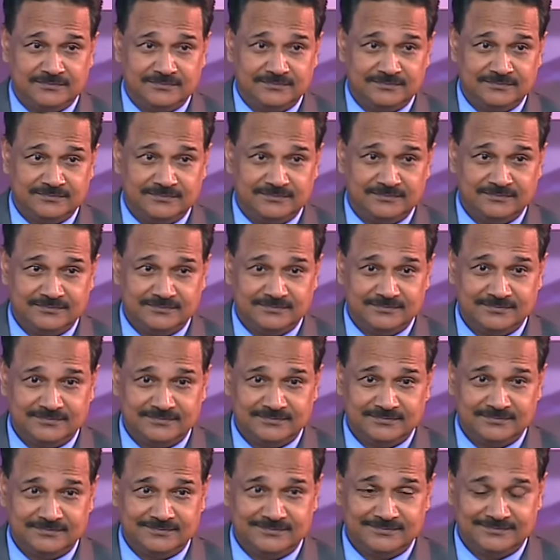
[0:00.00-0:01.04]

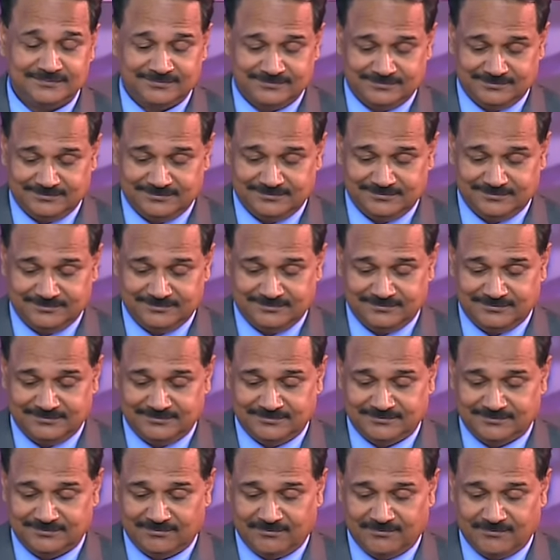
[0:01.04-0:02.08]

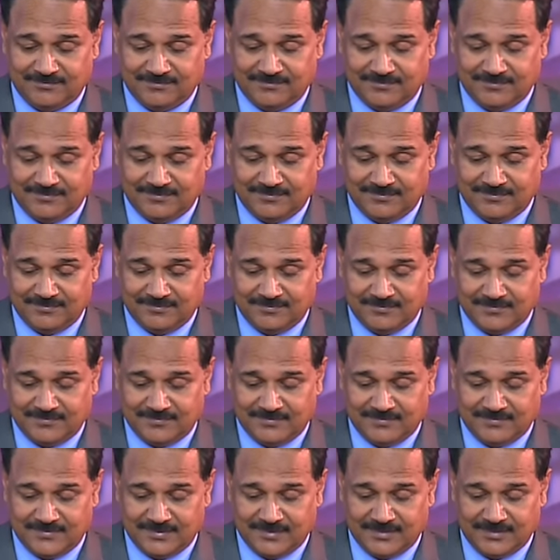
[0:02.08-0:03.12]

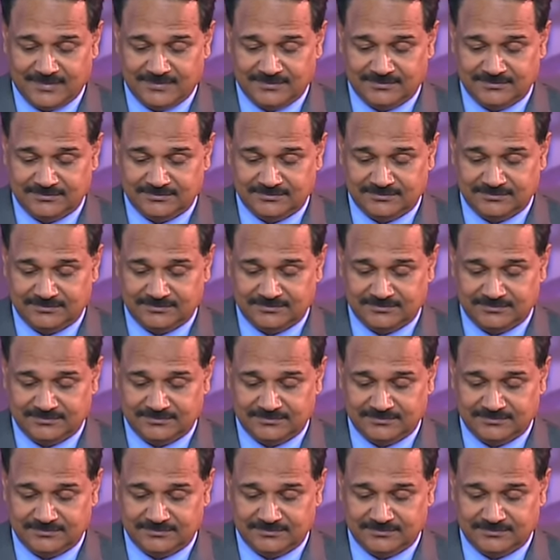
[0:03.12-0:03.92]
Nobody speaks.